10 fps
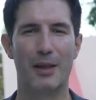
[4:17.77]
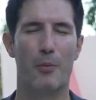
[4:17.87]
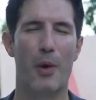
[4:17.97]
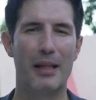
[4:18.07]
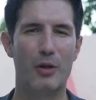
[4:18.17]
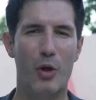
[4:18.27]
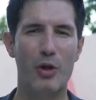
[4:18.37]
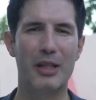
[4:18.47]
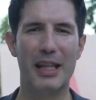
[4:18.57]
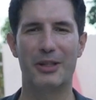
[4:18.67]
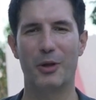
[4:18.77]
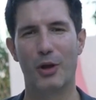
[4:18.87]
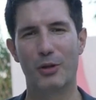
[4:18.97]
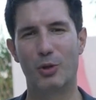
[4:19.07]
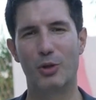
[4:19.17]
Whether you're looking to
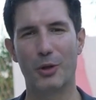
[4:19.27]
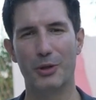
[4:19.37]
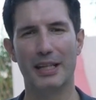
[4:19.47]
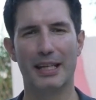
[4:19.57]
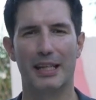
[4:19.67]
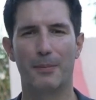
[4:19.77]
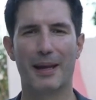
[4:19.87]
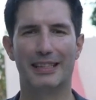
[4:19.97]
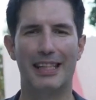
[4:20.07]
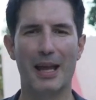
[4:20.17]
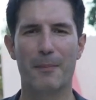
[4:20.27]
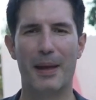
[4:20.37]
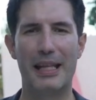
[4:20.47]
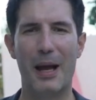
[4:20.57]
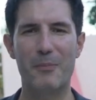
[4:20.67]
reduce your utility bills,
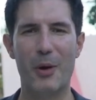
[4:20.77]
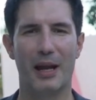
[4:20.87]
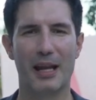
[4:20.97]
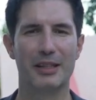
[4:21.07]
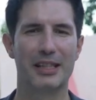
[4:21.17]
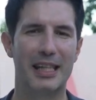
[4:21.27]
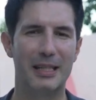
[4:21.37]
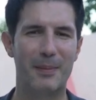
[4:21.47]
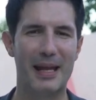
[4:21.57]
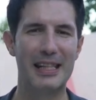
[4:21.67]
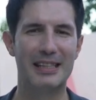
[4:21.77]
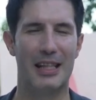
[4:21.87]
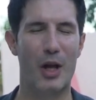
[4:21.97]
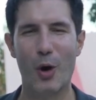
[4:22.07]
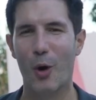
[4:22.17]
become more energy independent,
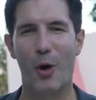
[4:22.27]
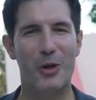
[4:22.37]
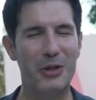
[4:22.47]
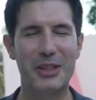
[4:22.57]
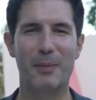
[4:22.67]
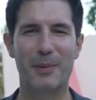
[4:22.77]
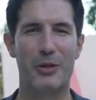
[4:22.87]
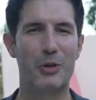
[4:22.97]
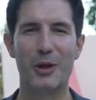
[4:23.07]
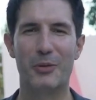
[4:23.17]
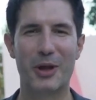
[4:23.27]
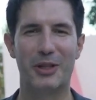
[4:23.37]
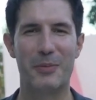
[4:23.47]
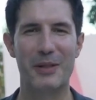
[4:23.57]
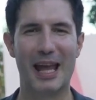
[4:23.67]
or contribute to a
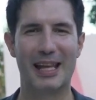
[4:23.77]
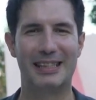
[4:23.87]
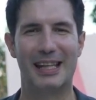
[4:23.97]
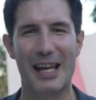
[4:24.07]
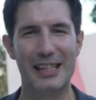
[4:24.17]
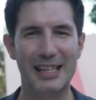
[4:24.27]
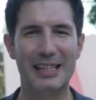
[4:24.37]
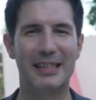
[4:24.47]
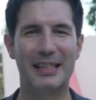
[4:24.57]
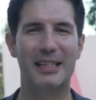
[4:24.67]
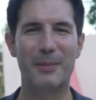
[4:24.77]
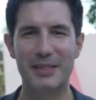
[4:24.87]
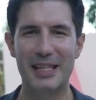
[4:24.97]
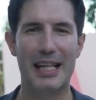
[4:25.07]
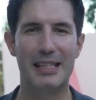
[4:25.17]
greener planet, this system
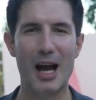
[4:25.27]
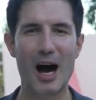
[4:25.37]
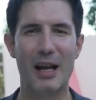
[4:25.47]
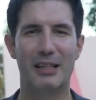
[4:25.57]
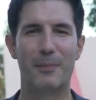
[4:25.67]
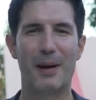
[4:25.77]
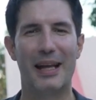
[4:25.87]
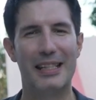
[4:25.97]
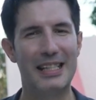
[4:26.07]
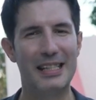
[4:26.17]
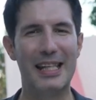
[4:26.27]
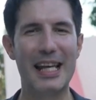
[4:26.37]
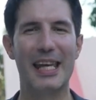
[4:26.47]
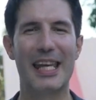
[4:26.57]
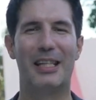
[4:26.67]
checks all the boxes.
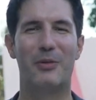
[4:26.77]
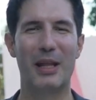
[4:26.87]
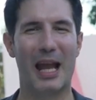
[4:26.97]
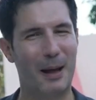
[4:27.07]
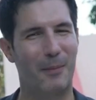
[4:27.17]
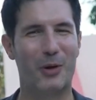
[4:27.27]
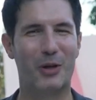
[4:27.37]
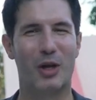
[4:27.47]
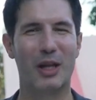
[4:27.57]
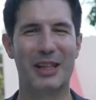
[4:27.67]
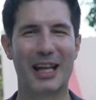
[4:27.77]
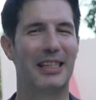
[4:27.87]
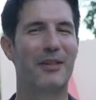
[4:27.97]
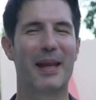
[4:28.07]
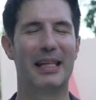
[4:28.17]
It's reliable,
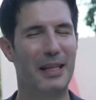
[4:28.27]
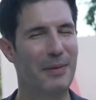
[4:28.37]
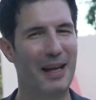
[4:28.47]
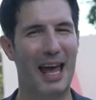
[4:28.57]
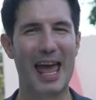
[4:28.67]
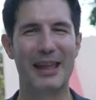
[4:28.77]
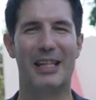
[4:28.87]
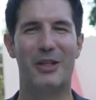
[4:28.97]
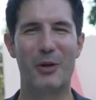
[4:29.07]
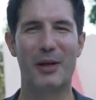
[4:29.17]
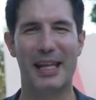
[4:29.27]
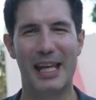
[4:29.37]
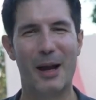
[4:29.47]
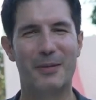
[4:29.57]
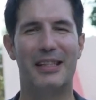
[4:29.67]
cost-effective, and has already
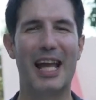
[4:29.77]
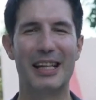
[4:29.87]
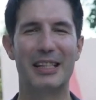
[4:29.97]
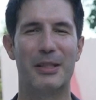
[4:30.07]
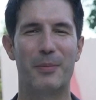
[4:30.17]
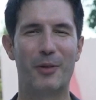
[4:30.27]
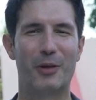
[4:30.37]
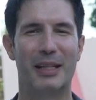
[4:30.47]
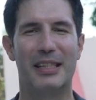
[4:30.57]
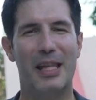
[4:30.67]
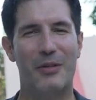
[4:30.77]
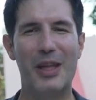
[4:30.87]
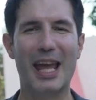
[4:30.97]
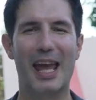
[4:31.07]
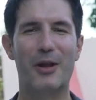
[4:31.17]
helped countless people achieve
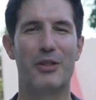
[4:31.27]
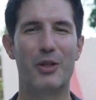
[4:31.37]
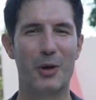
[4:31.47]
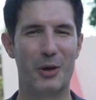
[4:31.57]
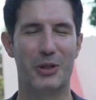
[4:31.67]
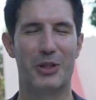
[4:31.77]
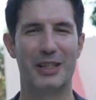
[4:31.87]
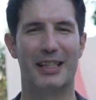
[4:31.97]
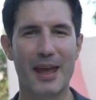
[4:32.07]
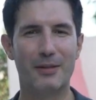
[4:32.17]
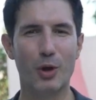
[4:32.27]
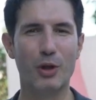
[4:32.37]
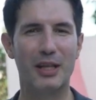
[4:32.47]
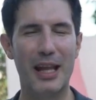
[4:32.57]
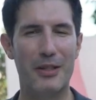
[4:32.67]
their energy goals. If
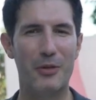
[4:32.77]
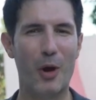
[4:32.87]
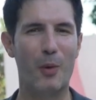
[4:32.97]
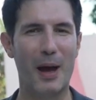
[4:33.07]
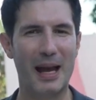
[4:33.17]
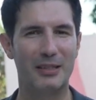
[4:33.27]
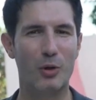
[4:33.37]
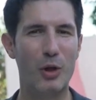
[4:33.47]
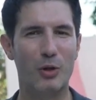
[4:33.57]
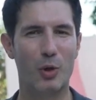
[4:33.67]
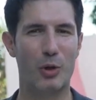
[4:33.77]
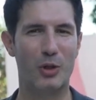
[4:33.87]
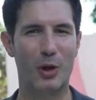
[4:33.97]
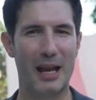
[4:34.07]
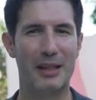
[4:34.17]
you're looking for a way to reduce
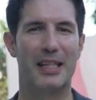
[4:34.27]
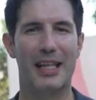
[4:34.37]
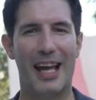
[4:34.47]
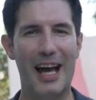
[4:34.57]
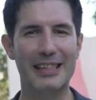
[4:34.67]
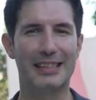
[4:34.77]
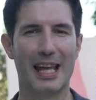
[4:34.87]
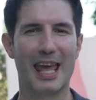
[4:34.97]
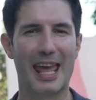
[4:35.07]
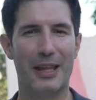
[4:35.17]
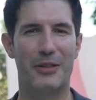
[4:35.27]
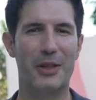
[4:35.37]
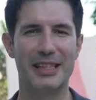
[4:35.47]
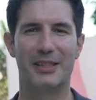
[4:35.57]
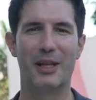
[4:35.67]
your energy costs,
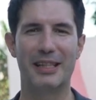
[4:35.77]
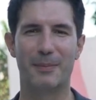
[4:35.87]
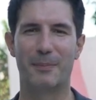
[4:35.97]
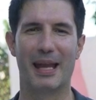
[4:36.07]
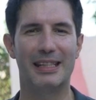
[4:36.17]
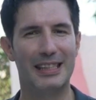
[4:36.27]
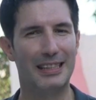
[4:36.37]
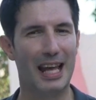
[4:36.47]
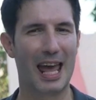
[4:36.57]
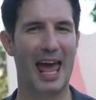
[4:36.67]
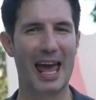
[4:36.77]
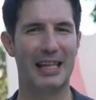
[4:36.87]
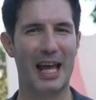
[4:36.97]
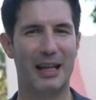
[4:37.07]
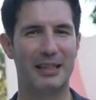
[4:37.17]
increase your independence,
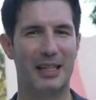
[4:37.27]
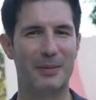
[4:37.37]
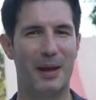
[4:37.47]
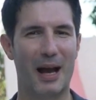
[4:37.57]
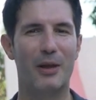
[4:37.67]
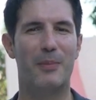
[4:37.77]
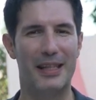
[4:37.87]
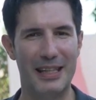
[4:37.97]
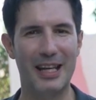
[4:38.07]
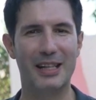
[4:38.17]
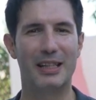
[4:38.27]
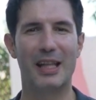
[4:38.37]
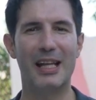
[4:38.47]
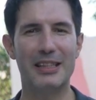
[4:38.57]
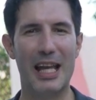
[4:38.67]
and help the environment, the
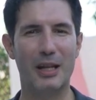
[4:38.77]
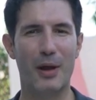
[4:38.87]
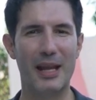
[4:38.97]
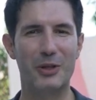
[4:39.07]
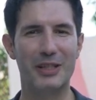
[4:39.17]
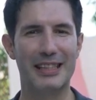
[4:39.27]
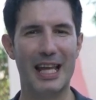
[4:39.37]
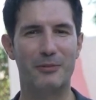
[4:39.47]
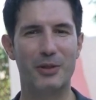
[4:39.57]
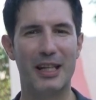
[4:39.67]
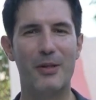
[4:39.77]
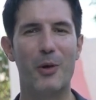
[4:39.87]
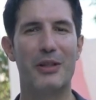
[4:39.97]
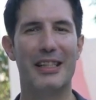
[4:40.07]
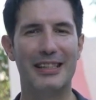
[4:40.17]
Lost Generator is definitely
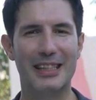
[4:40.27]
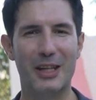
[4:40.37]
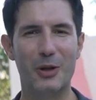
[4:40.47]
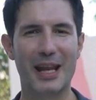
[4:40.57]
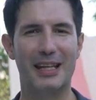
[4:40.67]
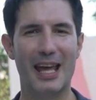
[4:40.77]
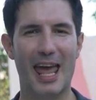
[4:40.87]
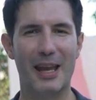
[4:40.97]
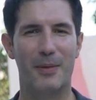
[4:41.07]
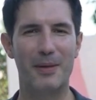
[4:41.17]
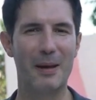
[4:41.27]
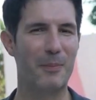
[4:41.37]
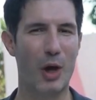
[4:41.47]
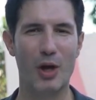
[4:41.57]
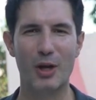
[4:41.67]
worth considering. And
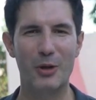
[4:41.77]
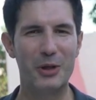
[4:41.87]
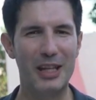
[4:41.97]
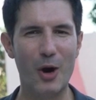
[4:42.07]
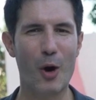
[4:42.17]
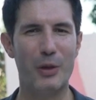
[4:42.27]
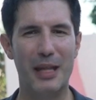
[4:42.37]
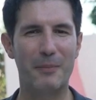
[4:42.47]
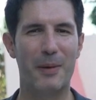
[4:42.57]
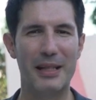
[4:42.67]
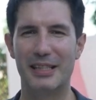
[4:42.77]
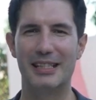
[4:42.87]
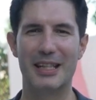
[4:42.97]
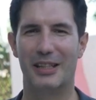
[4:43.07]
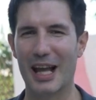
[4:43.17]
remember, you can only
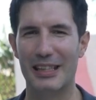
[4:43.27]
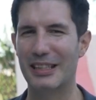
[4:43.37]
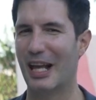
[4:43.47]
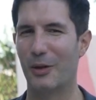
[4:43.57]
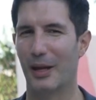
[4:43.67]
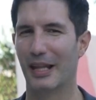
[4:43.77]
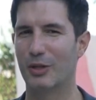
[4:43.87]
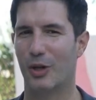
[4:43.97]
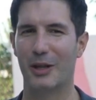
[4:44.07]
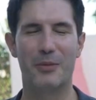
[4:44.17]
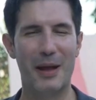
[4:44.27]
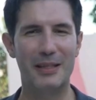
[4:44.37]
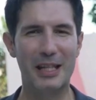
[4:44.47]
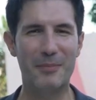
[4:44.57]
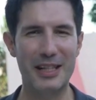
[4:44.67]
purchase the Lost Generator from
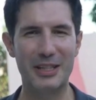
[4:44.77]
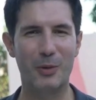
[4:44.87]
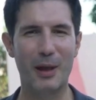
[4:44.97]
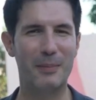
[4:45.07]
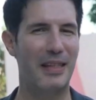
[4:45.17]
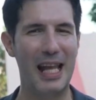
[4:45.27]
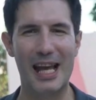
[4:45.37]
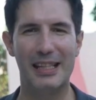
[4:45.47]
the official website.